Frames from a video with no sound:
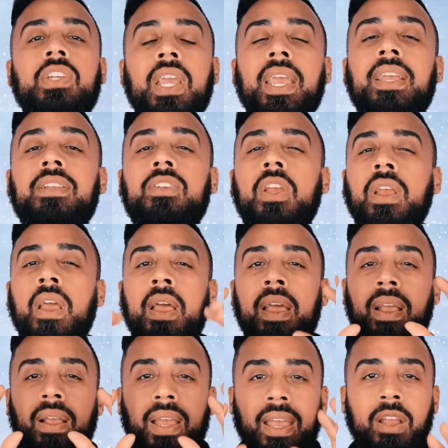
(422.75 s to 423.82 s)
changing
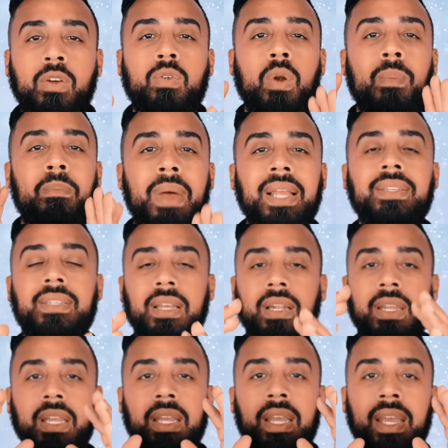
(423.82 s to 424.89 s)

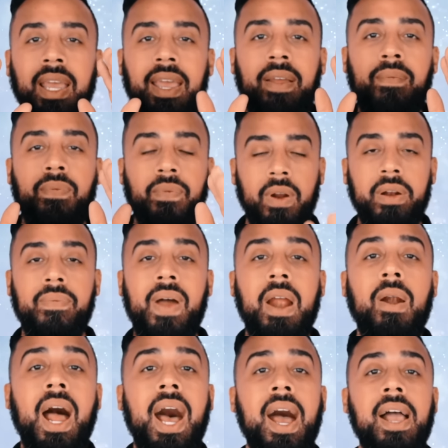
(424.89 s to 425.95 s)
incrementally in front of
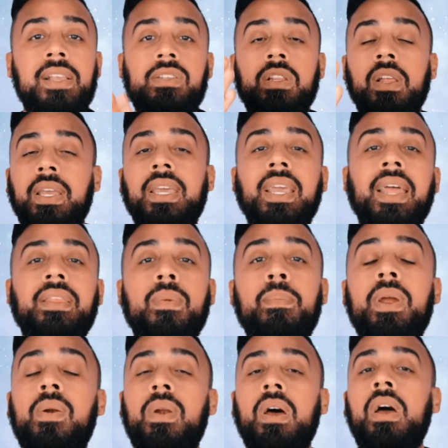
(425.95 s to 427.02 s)
our eyes. Looking at the
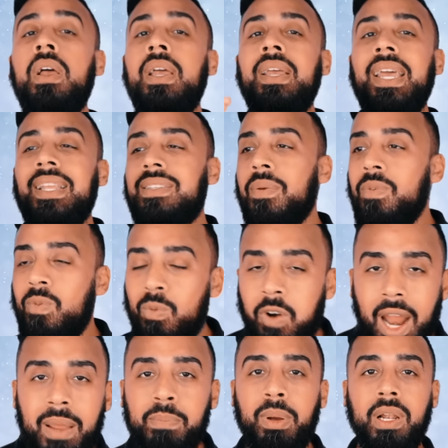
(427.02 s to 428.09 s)
mirror, it's
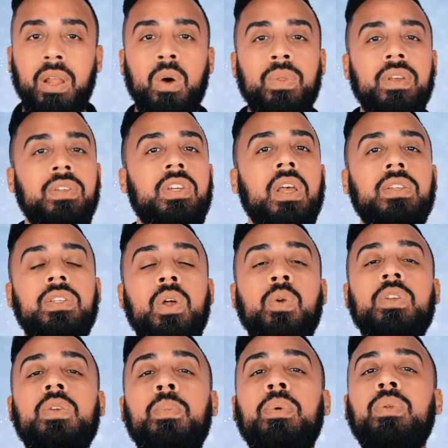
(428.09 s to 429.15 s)
right below the just
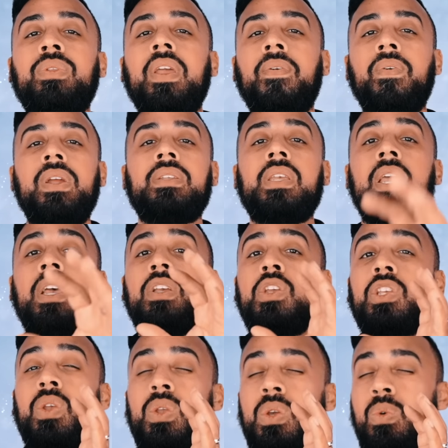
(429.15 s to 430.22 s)
noticeable difference.
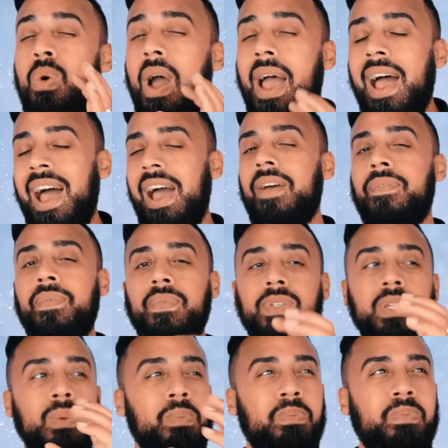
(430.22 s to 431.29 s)
So you have
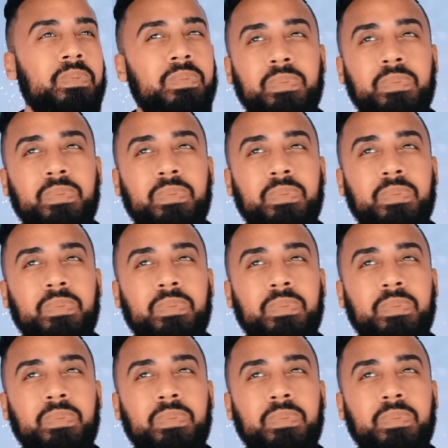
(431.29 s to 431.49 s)
to